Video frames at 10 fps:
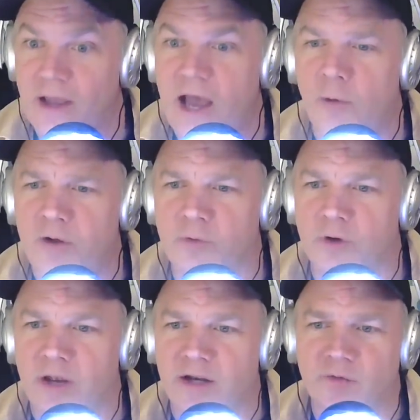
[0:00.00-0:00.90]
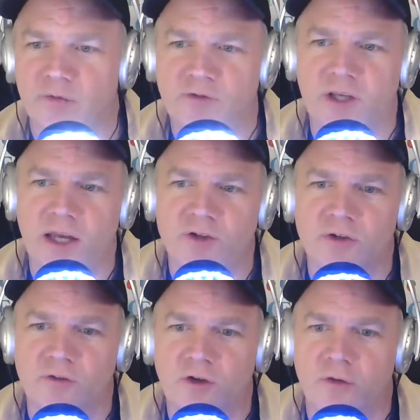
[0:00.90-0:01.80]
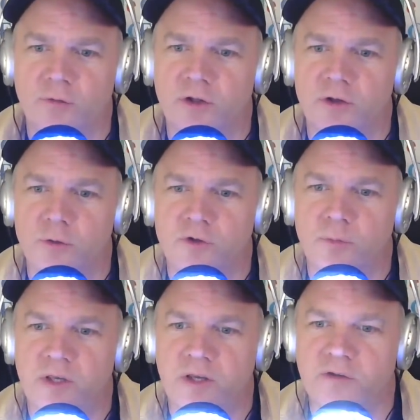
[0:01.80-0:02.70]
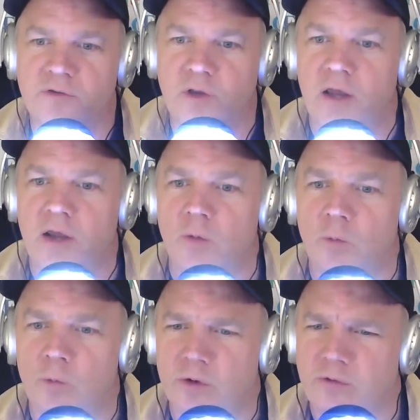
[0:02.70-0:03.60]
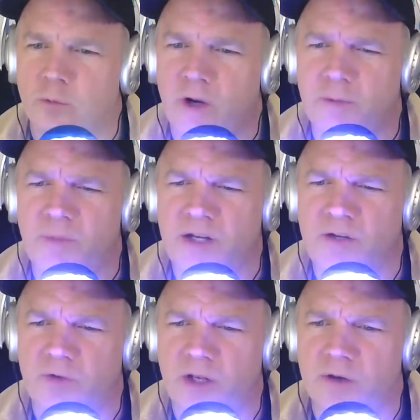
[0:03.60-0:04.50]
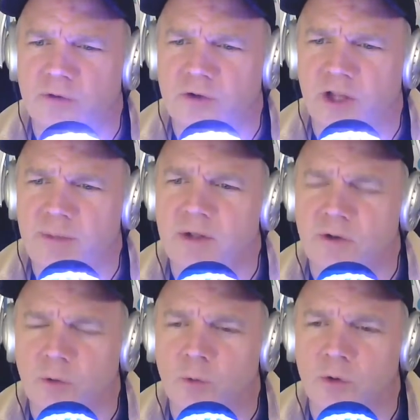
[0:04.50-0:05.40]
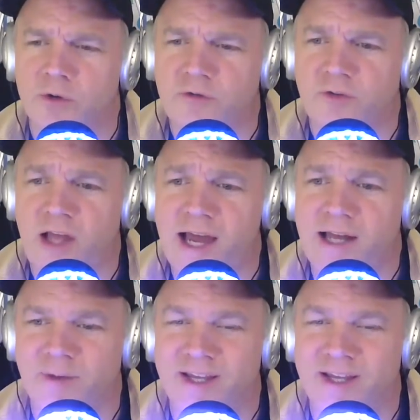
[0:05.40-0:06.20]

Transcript: However, an investigation discovered that YouTube Kids was recommending videos claiming that the world is flat.